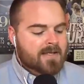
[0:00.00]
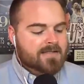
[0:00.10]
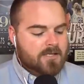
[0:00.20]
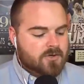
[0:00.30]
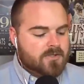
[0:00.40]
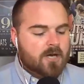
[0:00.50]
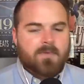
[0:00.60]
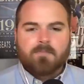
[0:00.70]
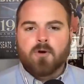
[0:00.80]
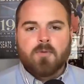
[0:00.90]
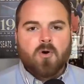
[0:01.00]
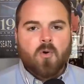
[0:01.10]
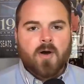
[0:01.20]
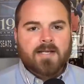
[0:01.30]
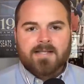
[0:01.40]
Cedric Tillman, Brew
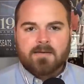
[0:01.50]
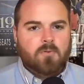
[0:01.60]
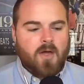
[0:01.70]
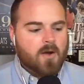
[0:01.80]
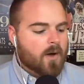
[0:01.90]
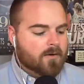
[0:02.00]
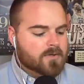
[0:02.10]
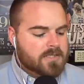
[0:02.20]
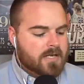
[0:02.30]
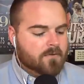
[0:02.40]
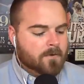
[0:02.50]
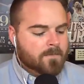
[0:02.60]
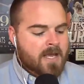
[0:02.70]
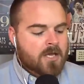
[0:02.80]
McCoy didn't play a wide receiver.